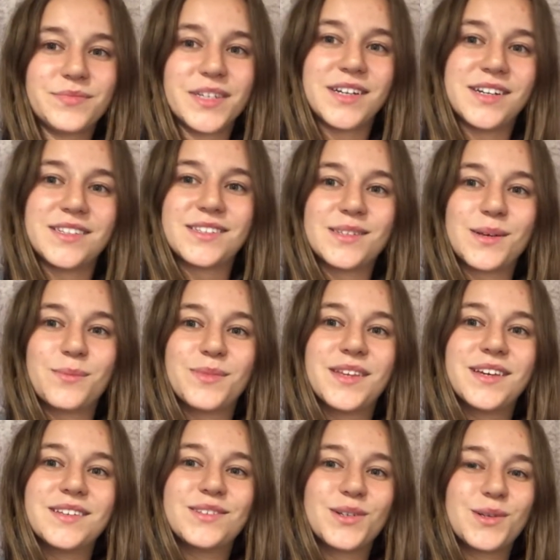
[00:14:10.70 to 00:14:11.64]
it is
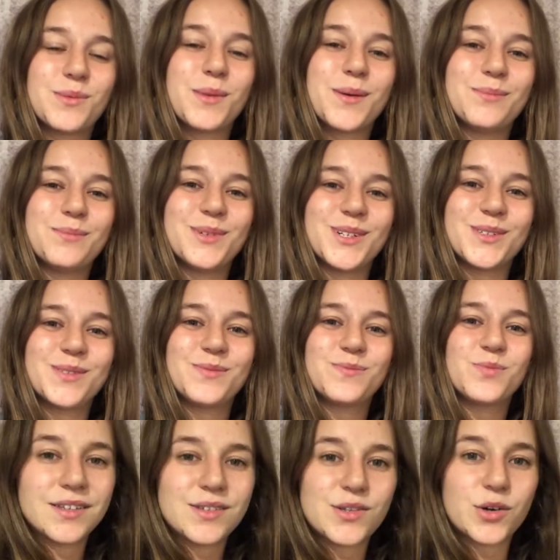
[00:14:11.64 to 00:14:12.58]
something to remember.
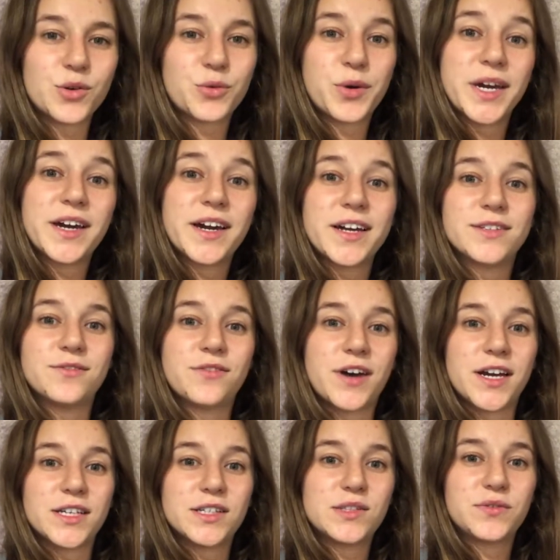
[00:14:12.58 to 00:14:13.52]
So quick
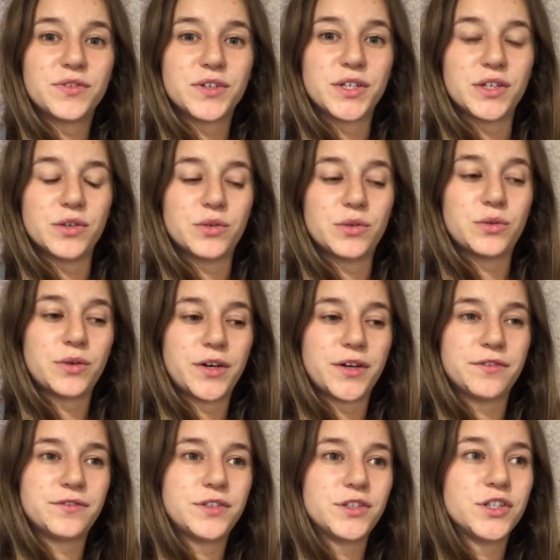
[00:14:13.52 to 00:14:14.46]
advice for you,
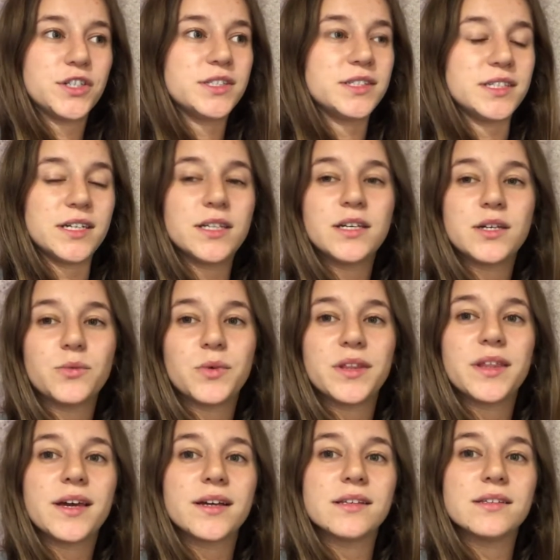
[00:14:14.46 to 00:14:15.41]
if you're dealing
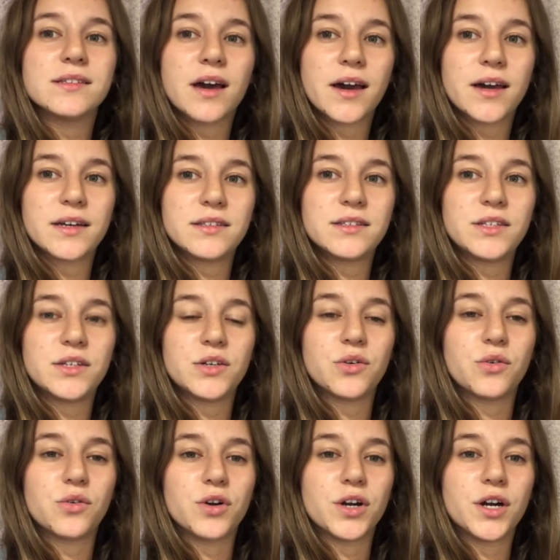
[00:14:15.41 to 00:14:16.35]
with anxiety
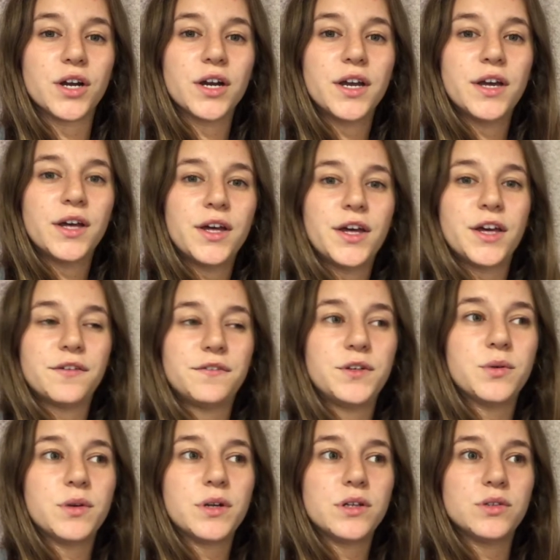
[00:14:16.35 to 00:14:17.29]
or
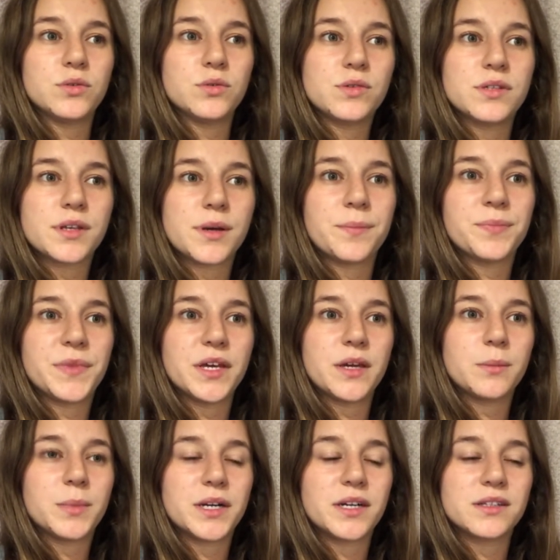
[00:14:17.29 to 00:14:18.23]
if you want to do
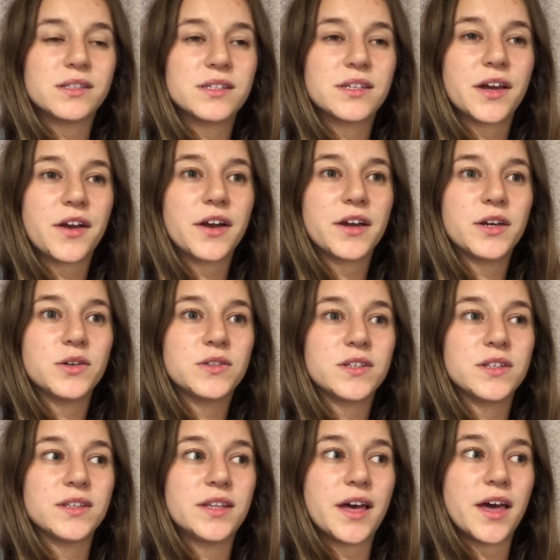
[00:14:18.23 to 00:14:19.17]
something but it's scaring you
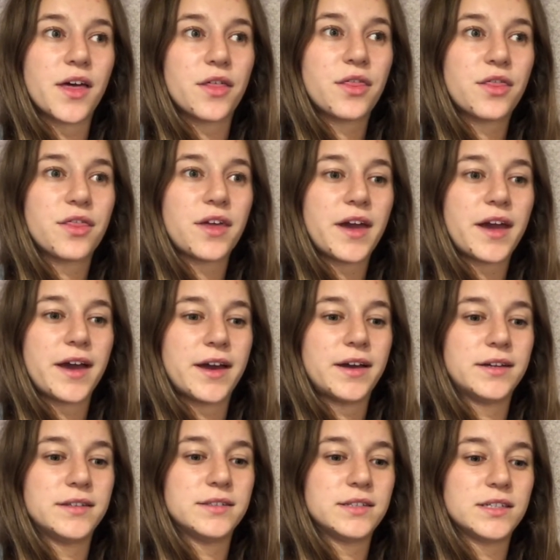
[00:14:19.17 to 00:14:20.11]
to death
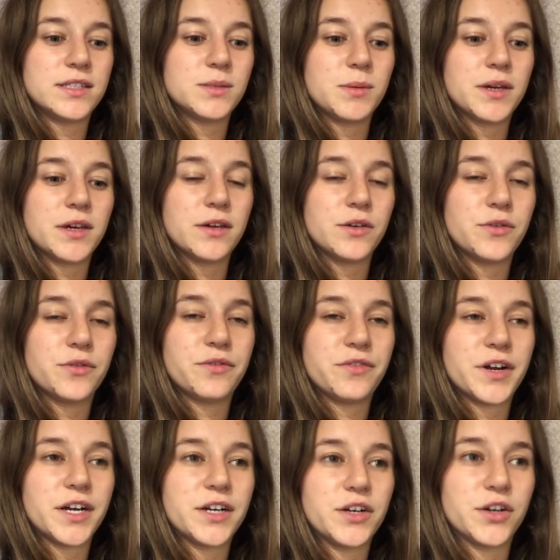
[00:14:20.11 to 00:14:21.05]
and it's making you
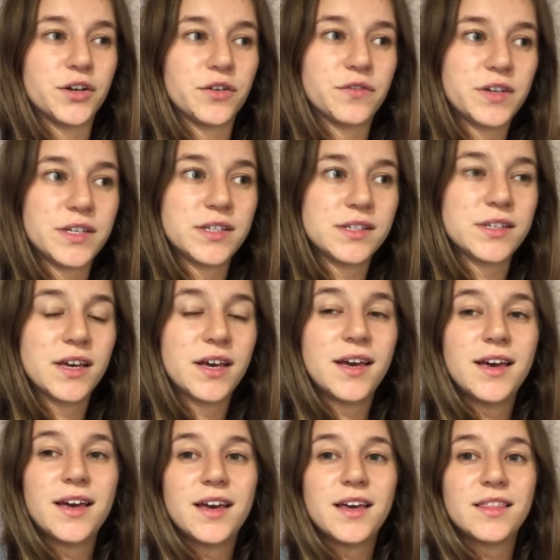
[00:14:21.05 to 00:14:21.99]
very nervous,
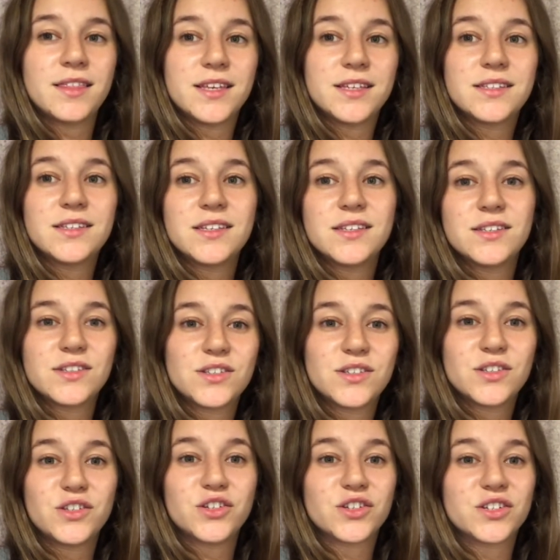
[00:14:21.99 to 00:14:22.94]
this
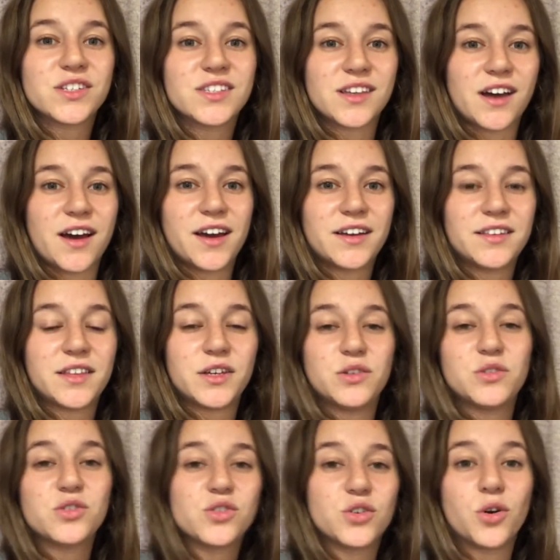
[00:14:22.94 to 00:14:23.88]
is your sign that
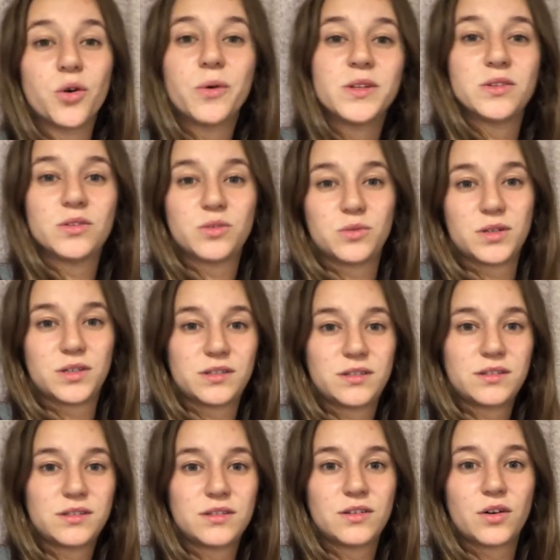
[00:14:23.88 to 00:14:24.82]
you should go and do
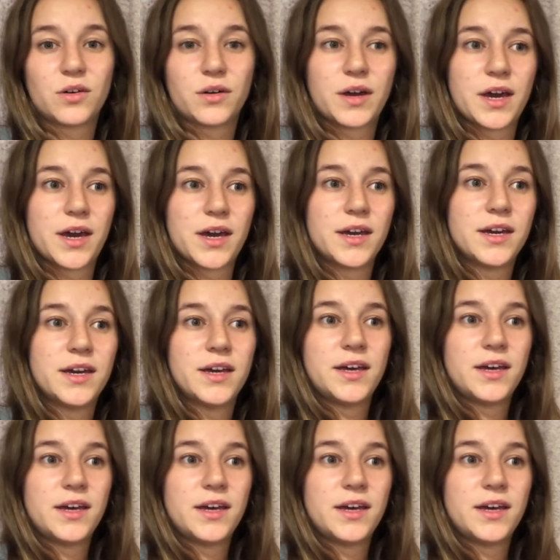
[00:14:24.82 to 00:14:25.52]
it, okay?